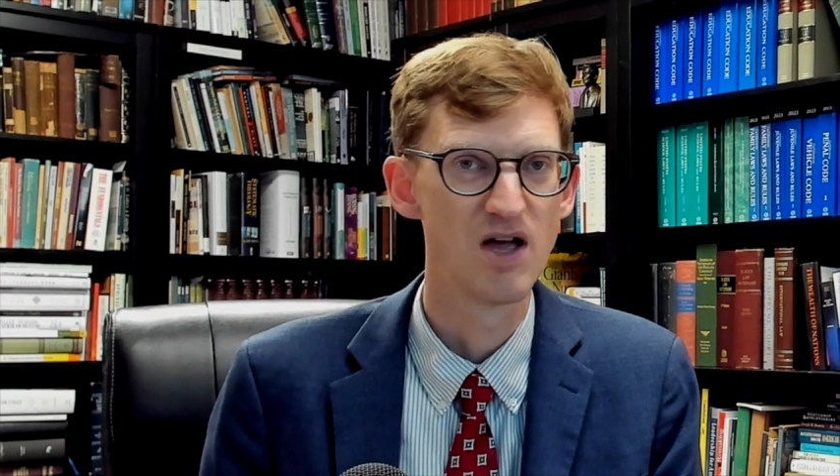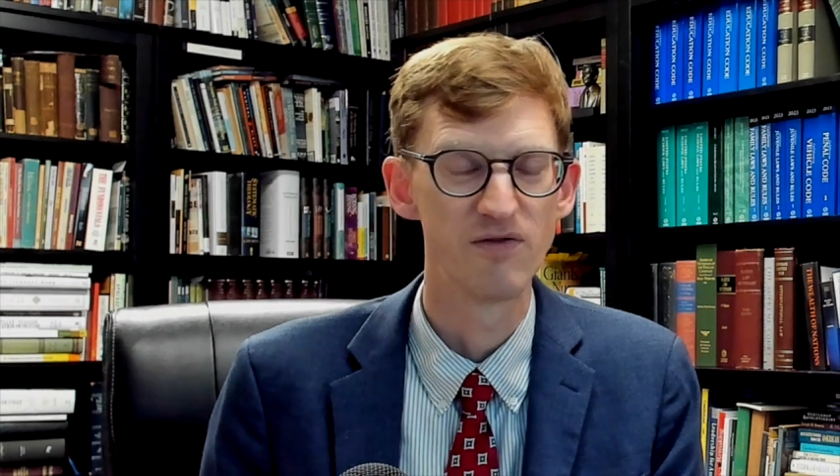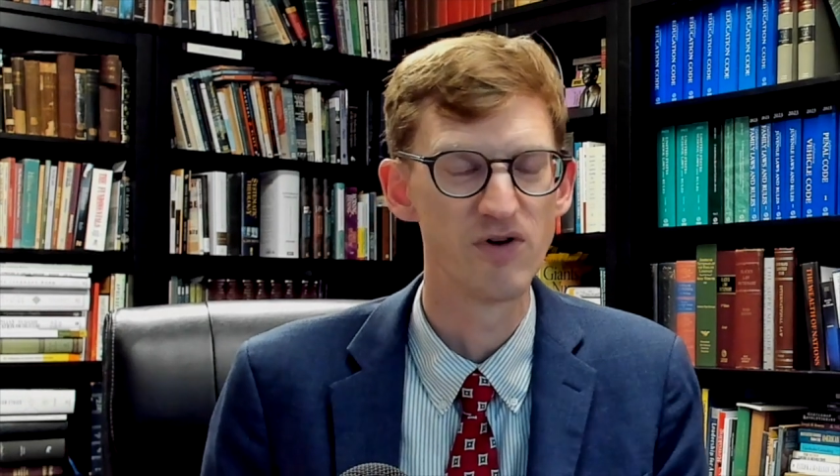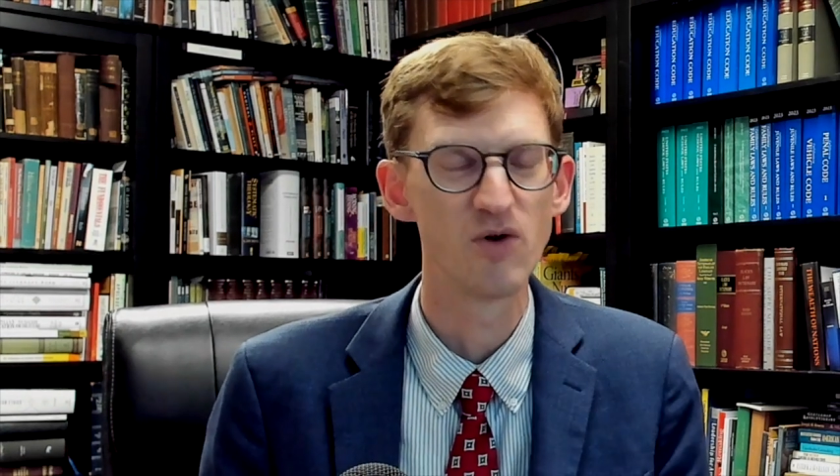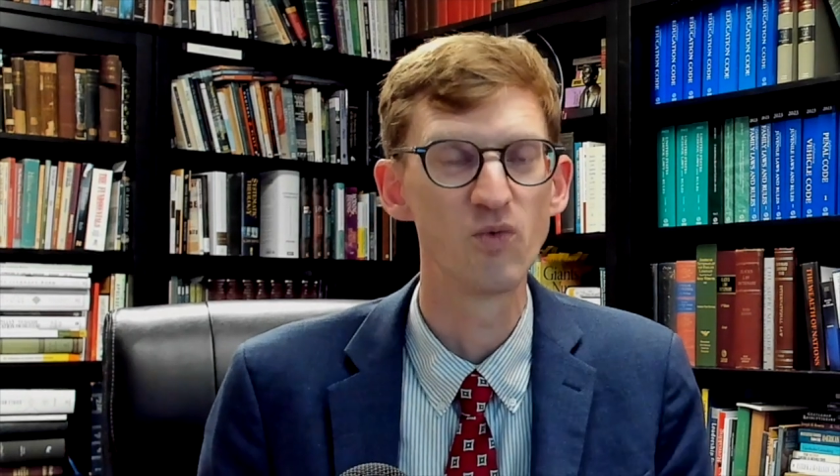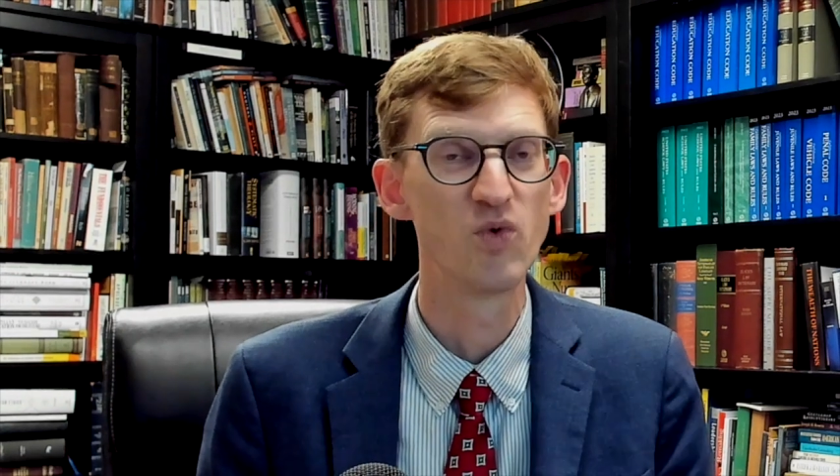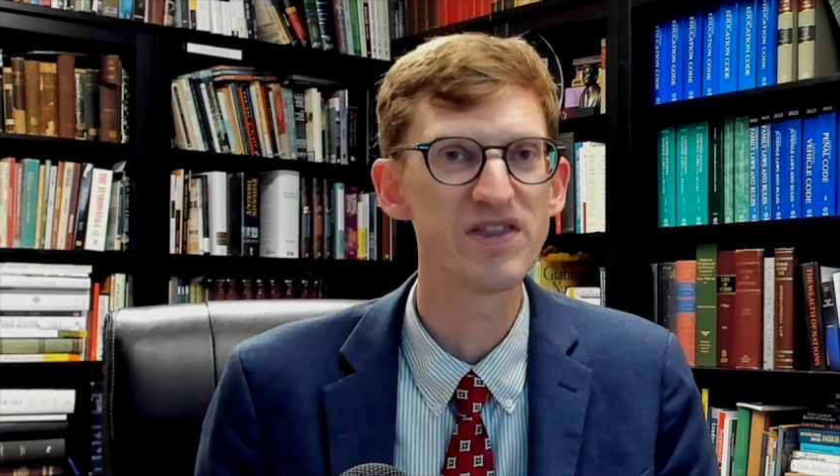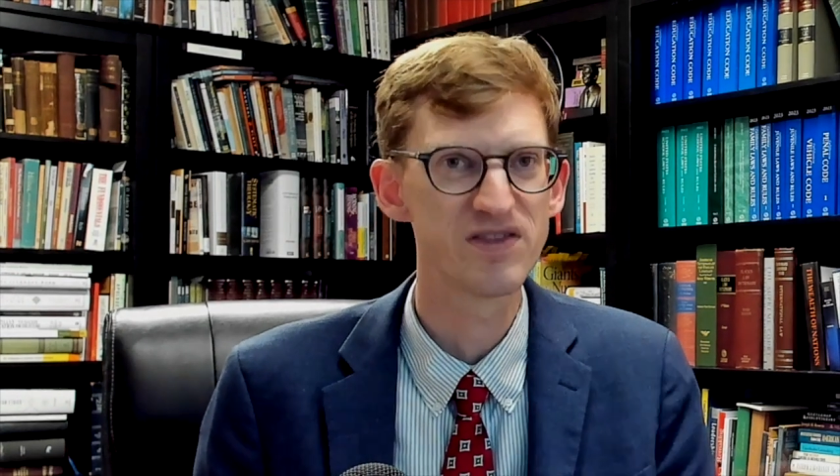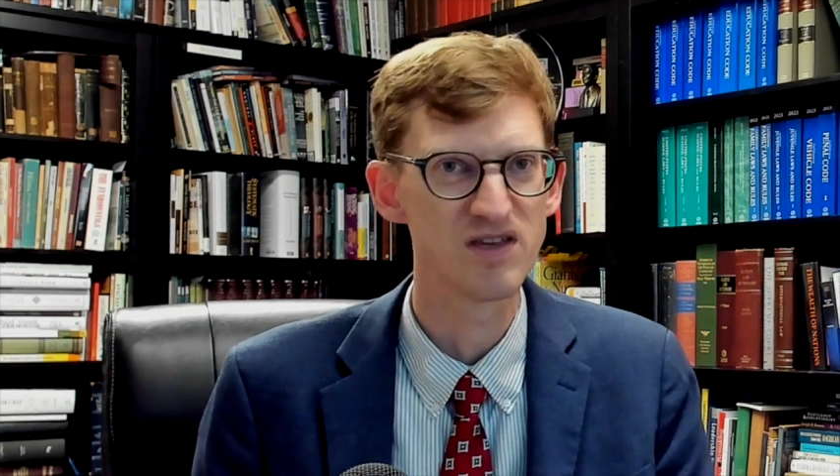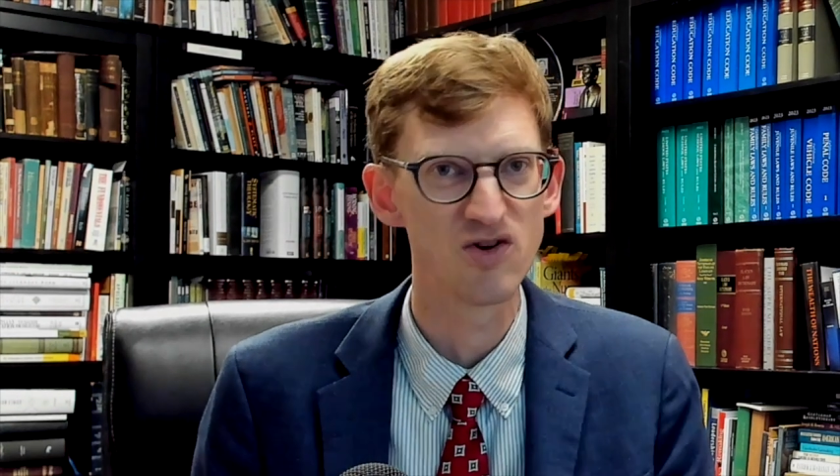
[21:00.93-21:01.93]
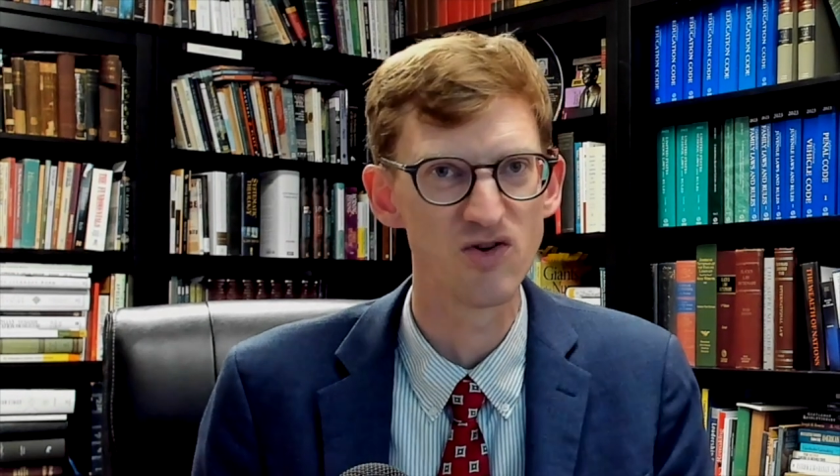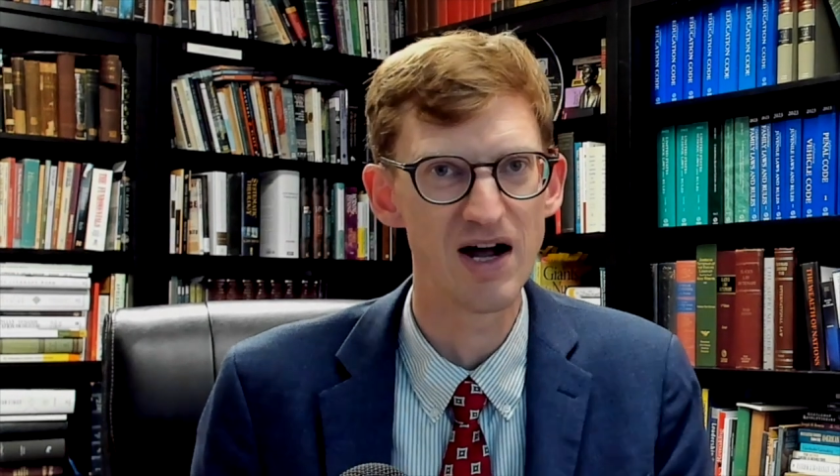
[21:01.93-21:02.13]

vote with your